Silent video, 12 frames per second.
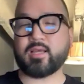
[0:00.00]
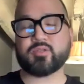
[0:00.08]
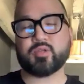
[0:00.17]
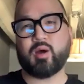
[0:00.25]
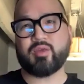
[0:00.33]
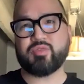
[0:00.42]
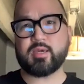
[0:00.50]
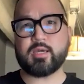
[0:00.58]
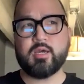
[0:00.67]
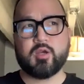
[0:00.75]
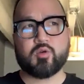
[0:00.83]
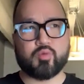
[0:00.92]
And so I think
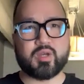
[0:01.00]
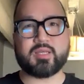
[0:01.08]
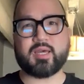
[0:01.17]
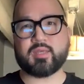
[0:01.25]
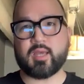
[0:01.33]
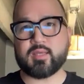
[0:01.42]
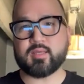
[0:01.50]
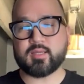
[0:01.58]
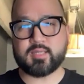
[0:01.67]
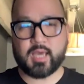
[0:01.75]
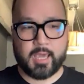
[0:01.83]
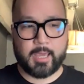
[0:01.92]
really at the end of the
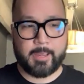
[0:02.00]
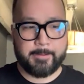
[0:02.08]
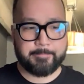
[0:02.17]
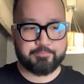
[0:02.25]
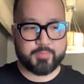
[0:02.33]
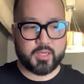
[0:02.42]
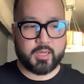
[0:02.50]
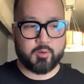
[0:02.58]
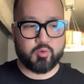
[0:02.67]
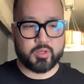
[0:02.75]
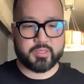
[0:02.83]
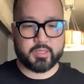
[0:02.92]
day, it
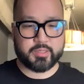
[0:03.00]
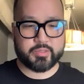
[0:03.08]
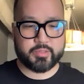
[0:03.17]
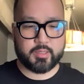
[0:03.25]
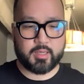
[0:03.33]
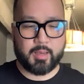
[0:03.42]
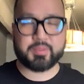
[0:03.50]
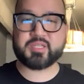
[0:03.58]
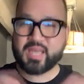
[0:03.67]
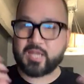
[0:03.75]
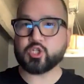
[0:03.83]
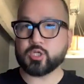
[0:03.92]
was this
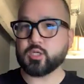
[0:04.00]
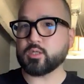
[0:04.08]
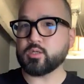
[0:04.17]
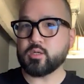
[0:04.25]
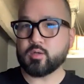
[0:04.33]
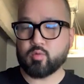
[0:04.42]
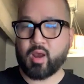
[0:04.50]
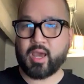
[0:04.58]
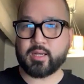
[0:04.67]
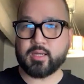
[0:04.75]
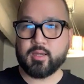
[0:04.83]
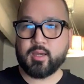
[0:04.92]
obsession,
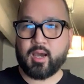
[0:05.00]
right?